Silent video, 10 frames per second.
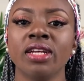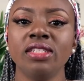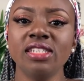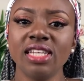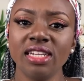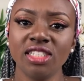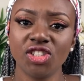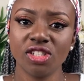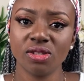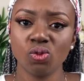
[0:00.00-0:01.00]
These
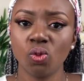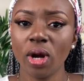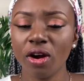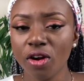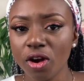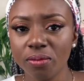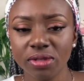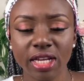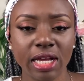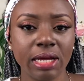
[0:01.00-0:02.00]
energies
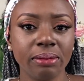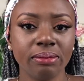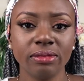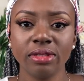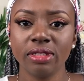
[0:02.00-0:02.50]
welcome them.